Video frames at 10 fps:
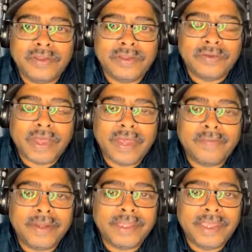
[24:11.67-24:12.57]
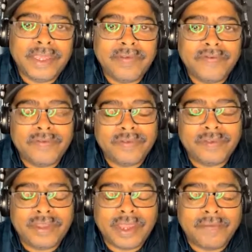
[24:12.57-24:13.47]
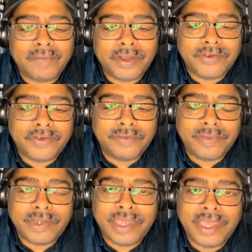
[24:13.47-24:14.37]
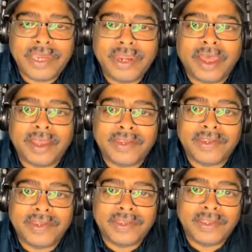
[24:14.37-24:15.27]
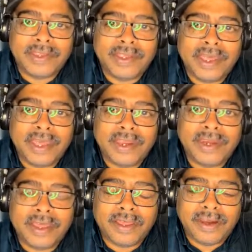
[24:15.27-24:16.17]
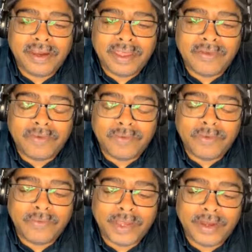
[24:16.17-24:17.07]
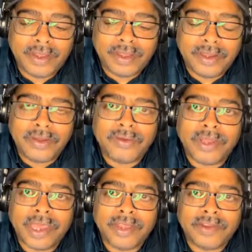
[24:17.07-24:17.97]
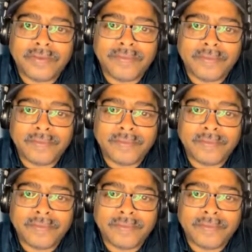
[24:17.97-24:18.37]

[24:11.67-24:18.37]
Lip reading: So I believe that mushrooms cannot give a woman an orgasm.